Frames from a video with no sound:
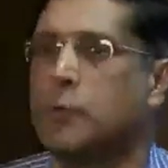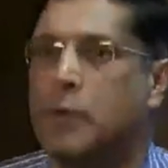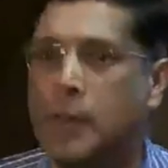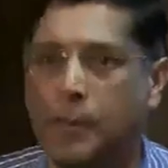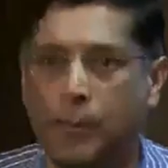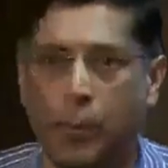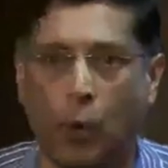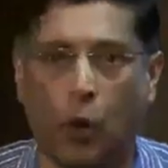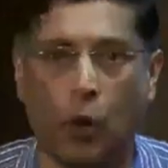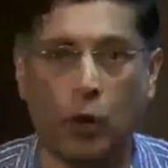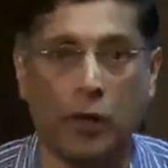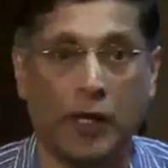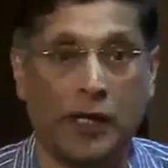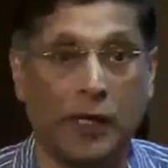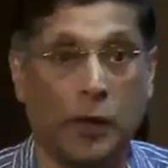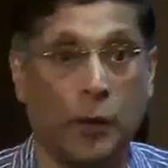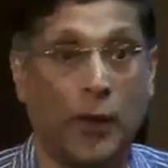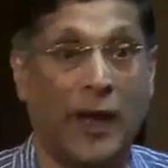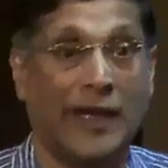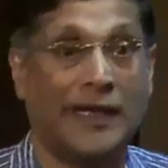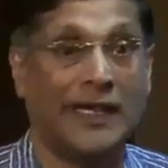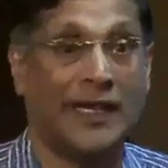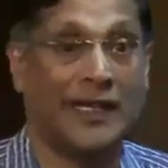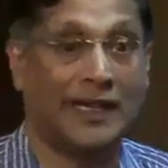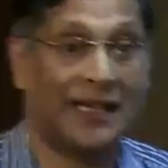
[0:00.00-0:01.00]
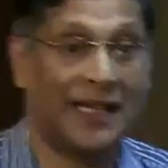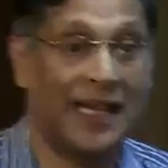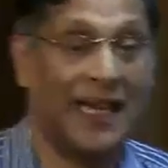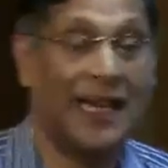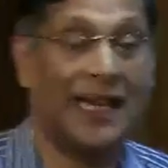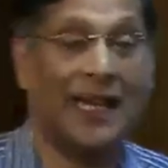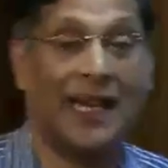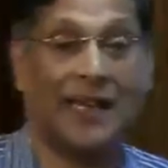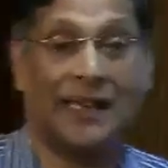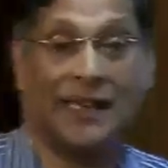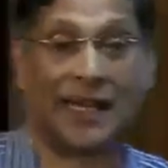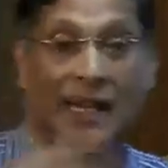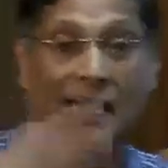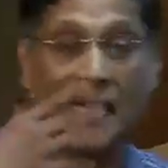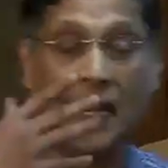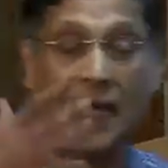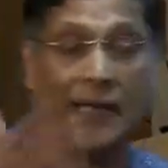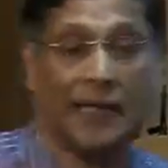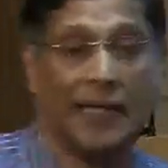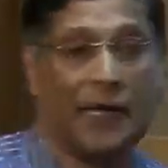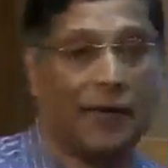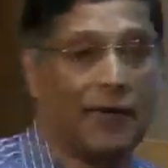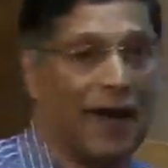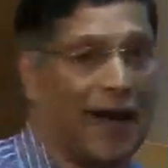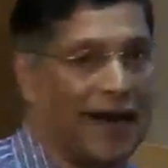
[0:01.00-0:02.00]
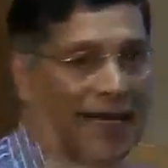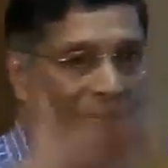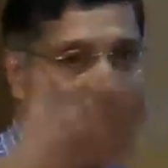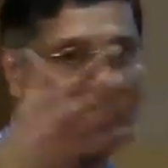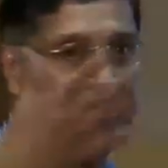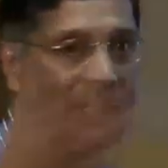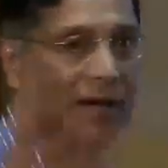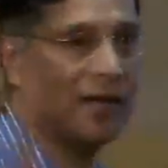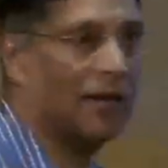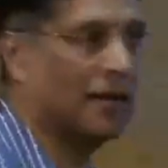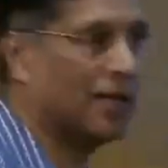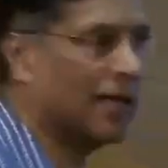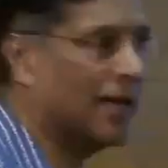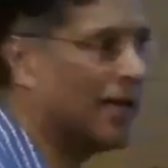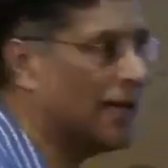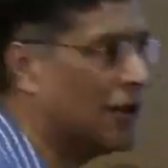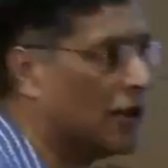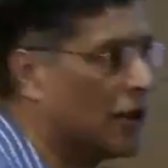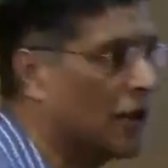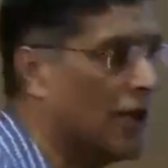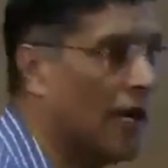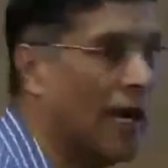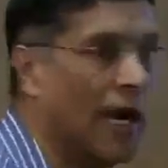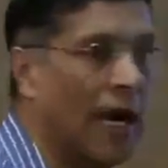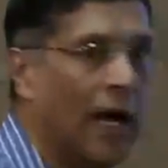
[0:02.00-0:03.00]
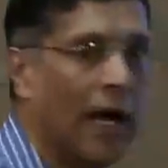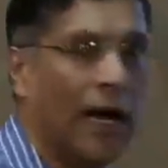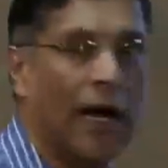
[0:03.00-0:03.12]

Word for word: to be bold in the way they think and they, and they write and they research,